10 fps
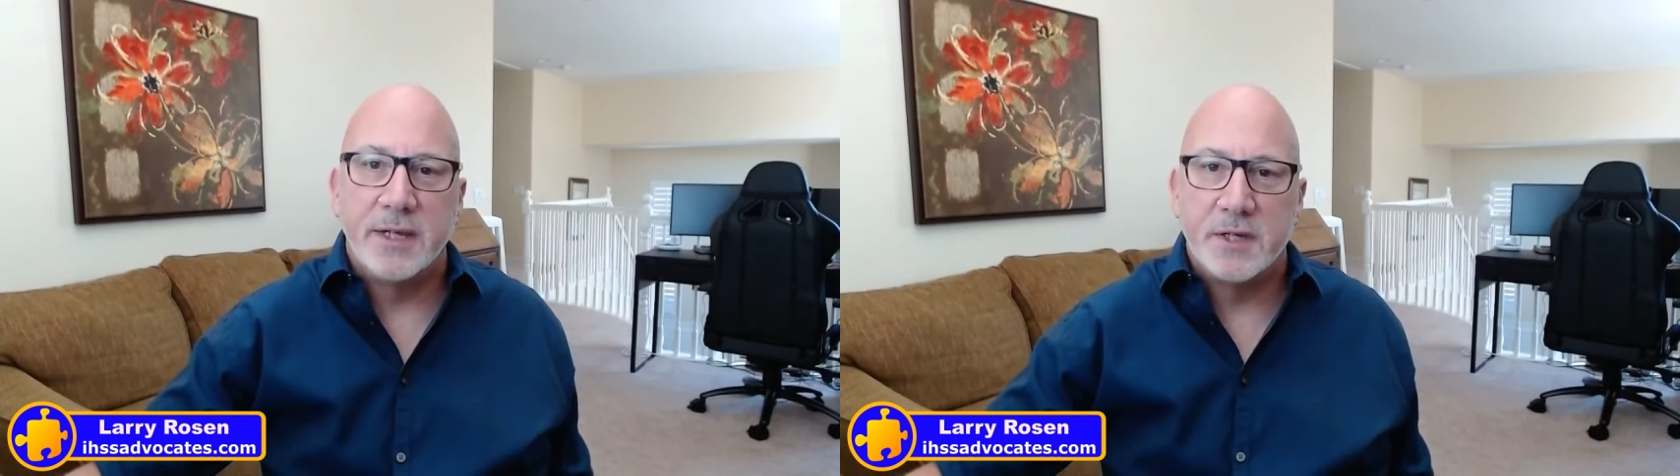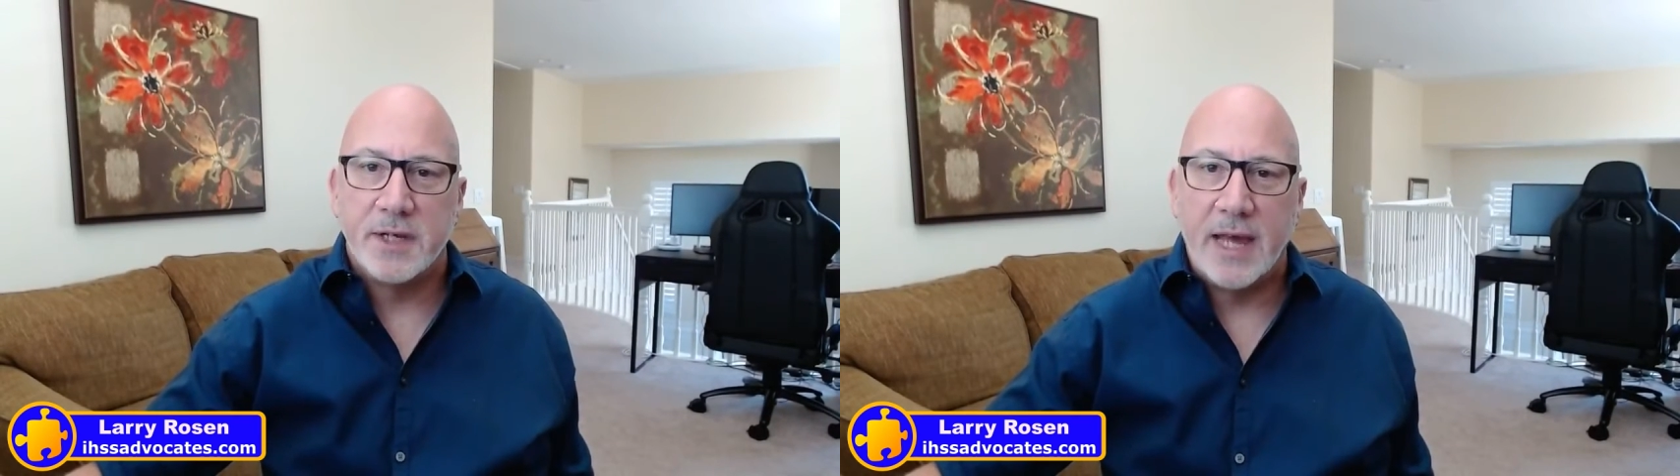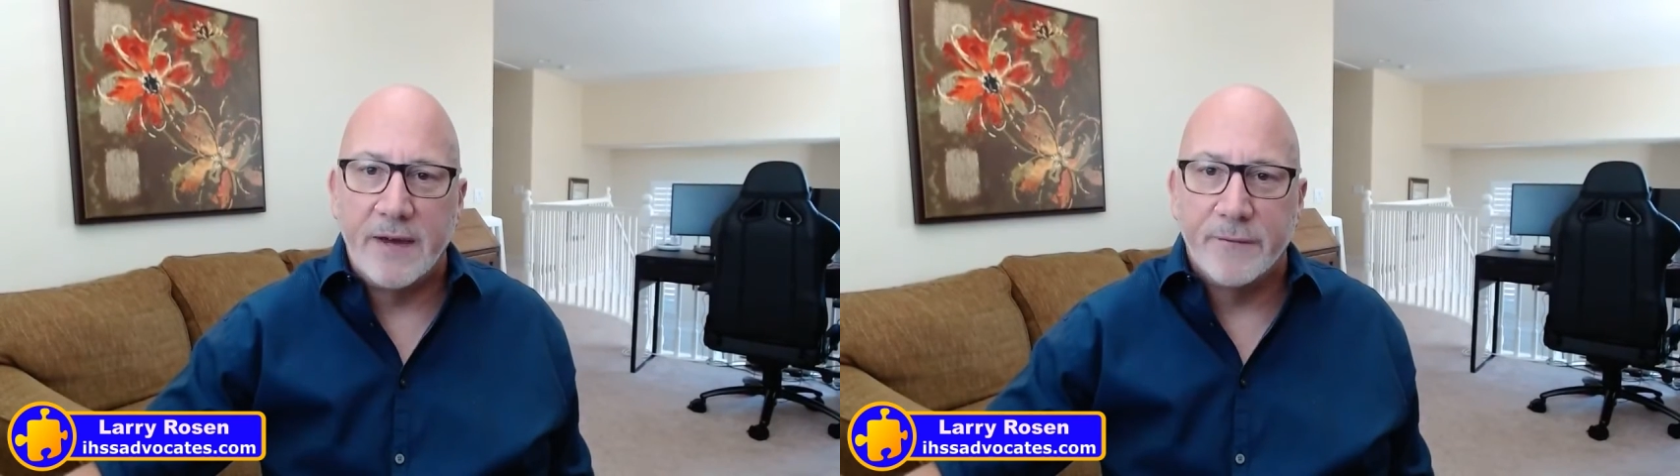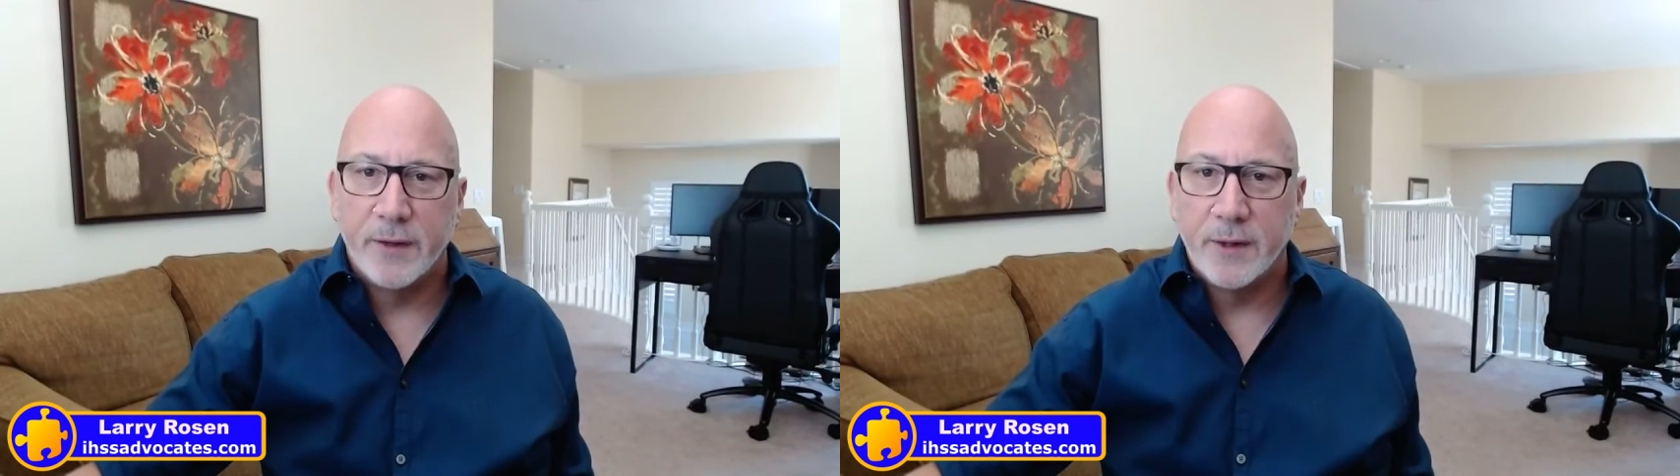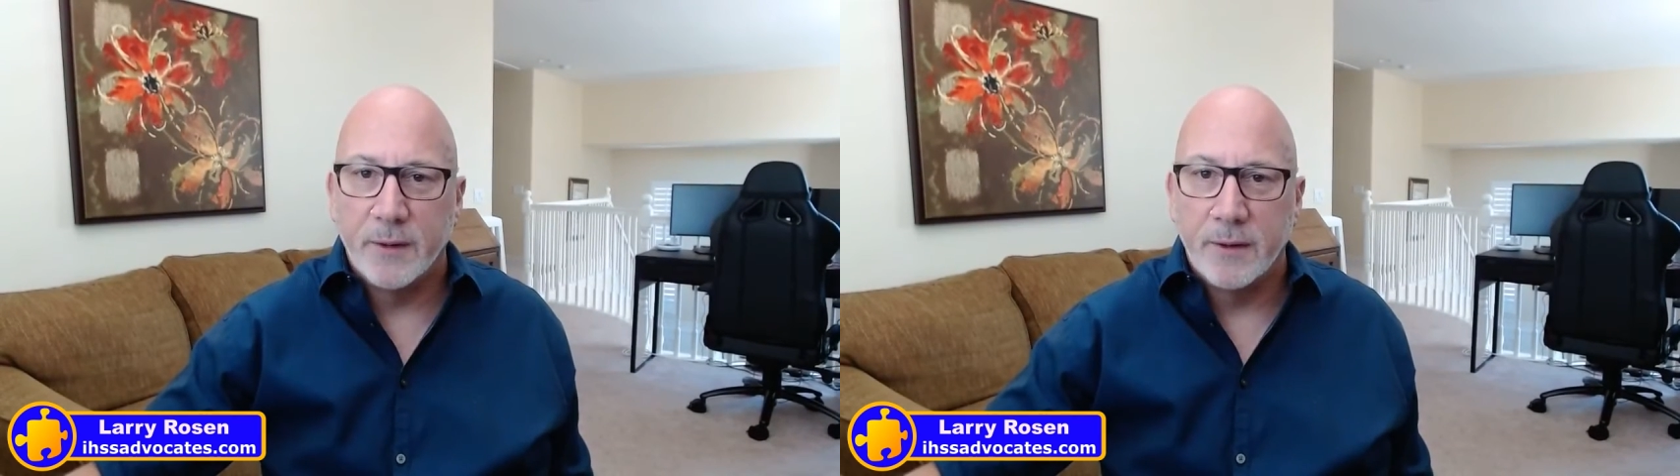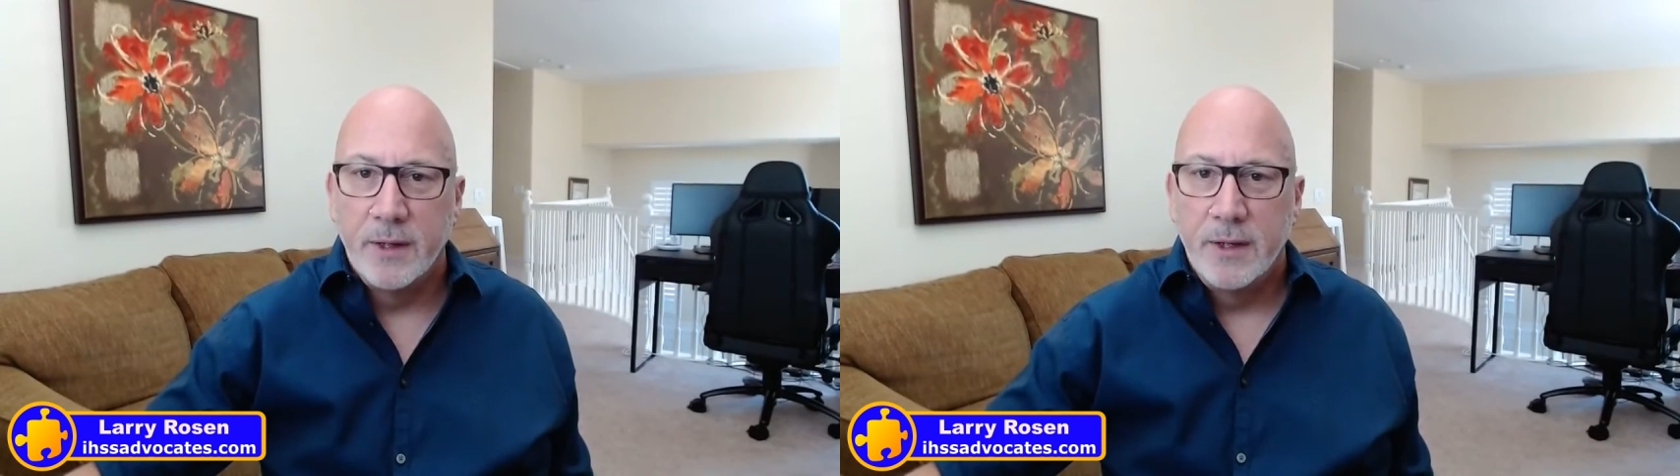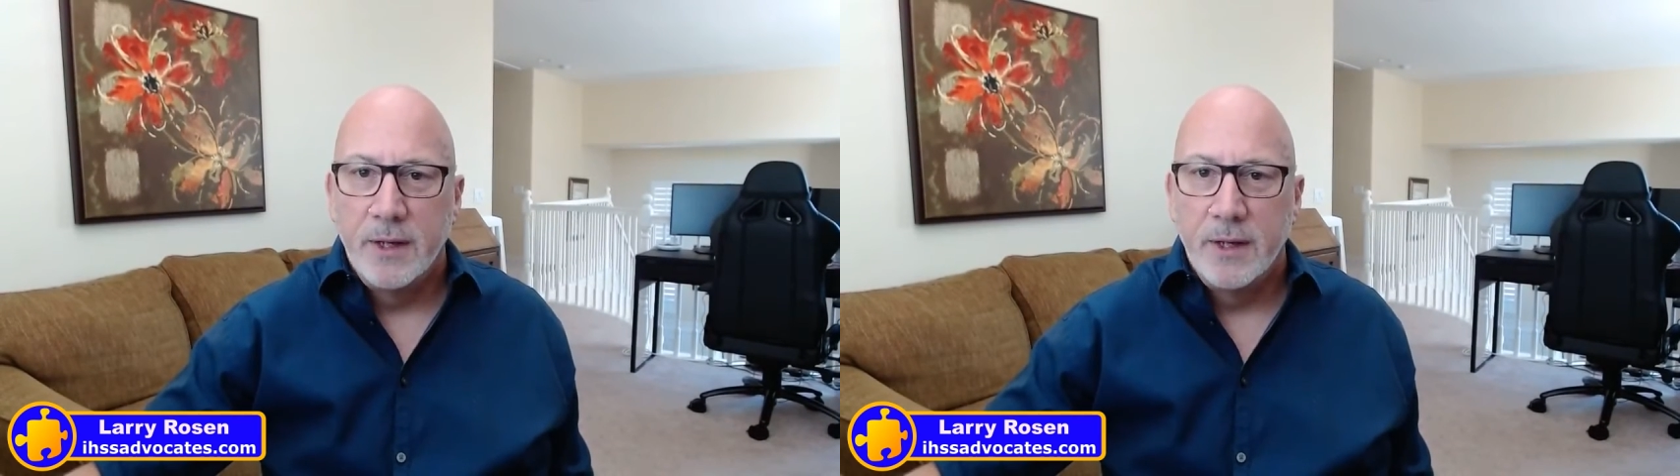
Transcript: that you should have for your